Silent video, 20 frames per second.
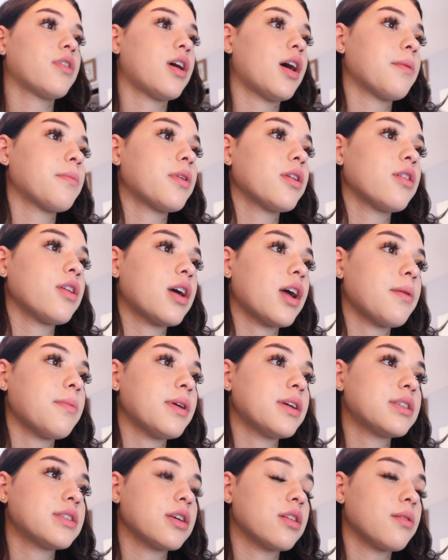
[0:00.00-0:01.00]
I'm going to look at
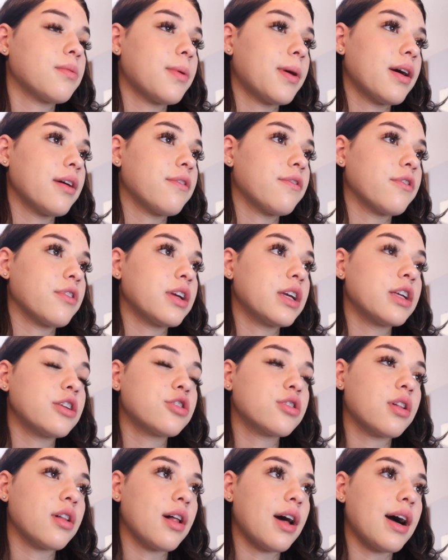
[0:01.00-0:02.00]
my syllabi for
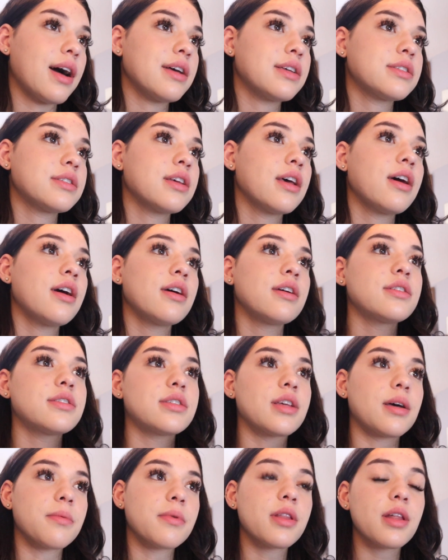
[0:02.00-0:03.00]
each class.
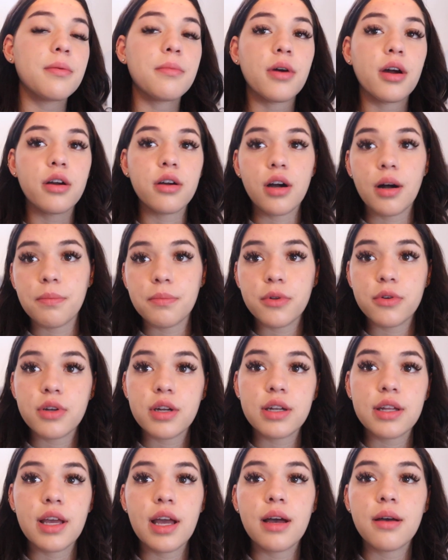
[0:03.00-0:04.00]
Some of them aren't
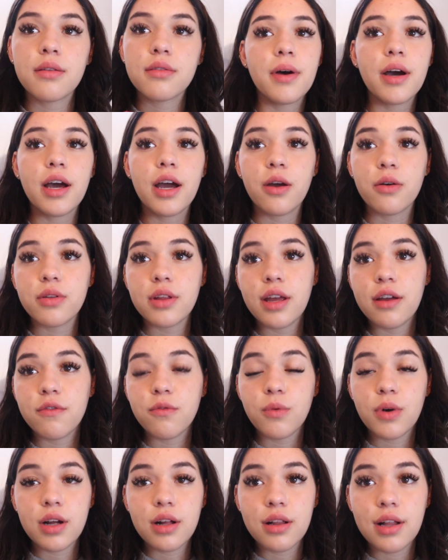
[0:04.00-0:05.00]
uploaded yet, but I only have
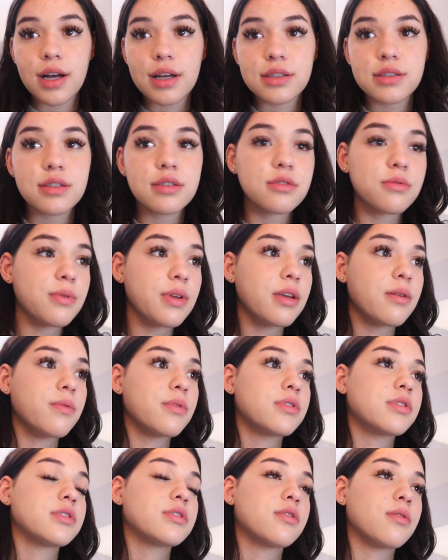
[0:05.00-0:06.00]
one class this week,
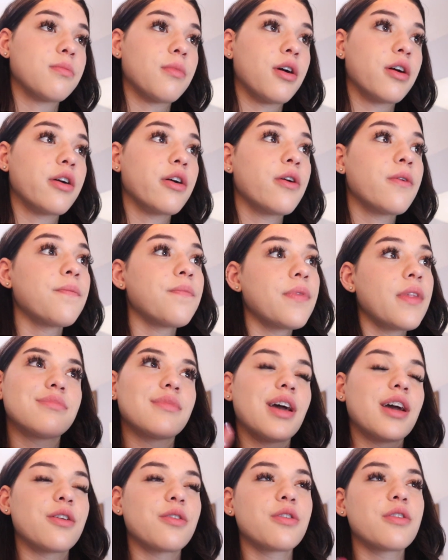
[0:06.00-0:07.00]
which is tomorrow.
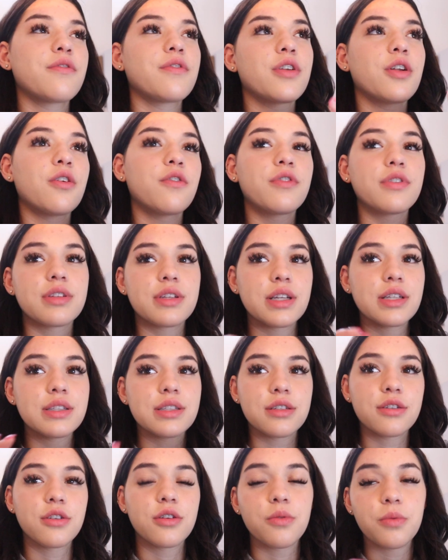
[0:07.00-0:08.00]
I don't even know if it's
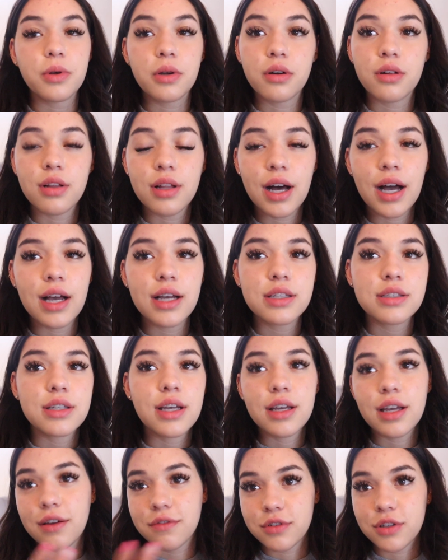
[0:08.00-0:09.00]
considered a real class.
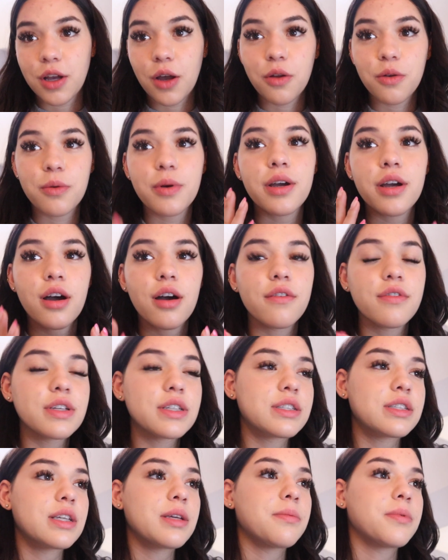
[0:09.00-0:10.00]
I have to go to it,
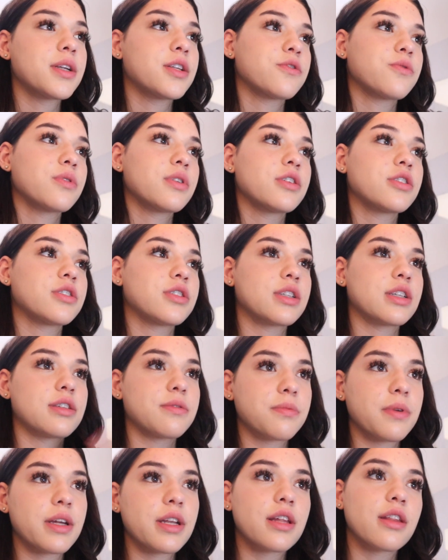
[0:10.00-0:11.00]
obviously, but it's really just
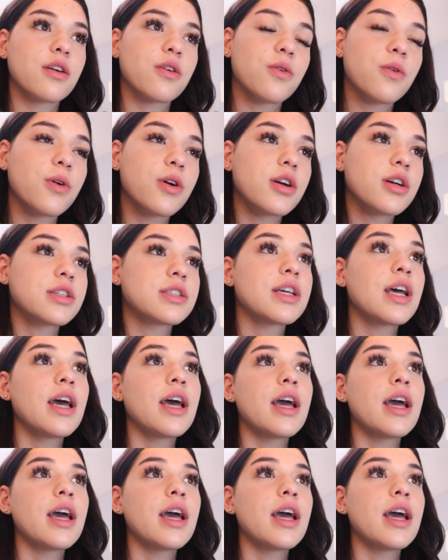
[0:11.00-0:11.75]
explaining the course